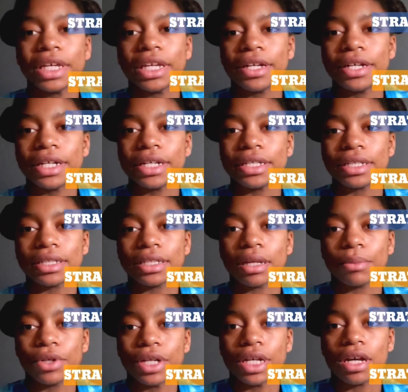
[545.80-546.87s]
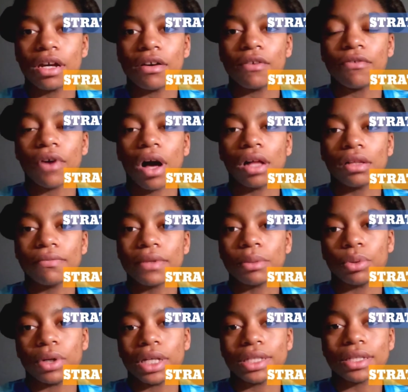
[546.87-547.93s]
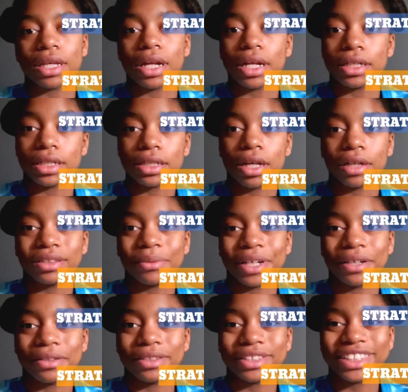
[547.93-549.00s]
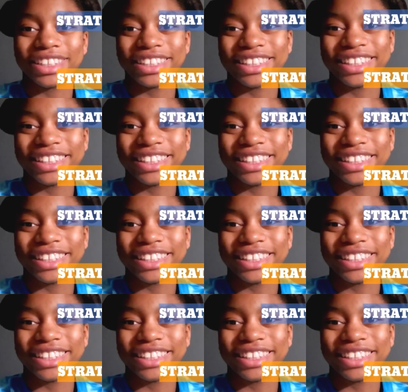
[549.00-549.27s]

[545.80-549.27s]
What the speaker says: So here is a summary of all of the points that I just talked about.